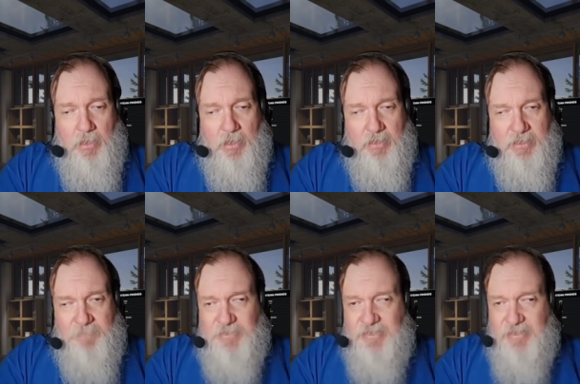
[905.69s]
uh,
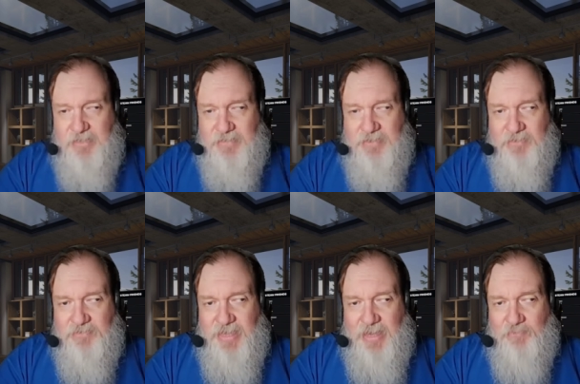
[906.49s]
companies out there
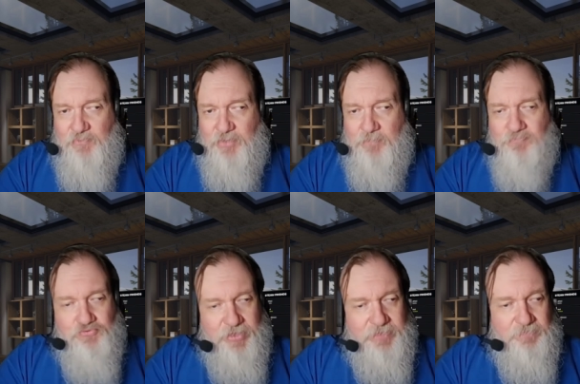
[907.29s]
that will print